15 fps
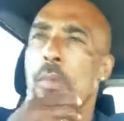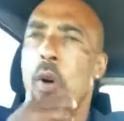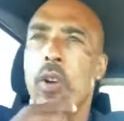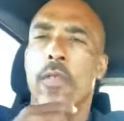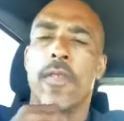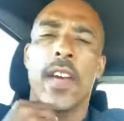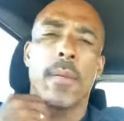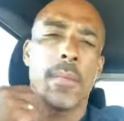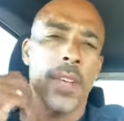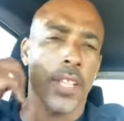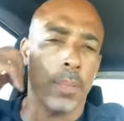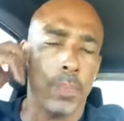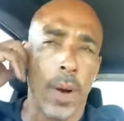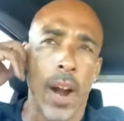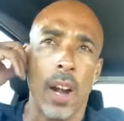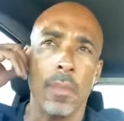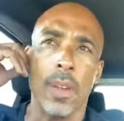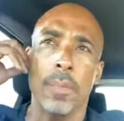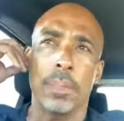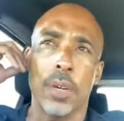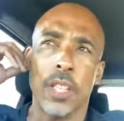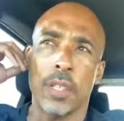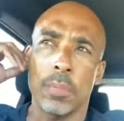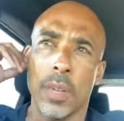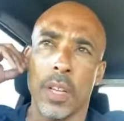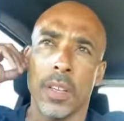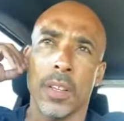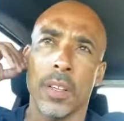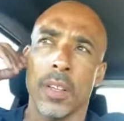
motivate me, inspire me, push me,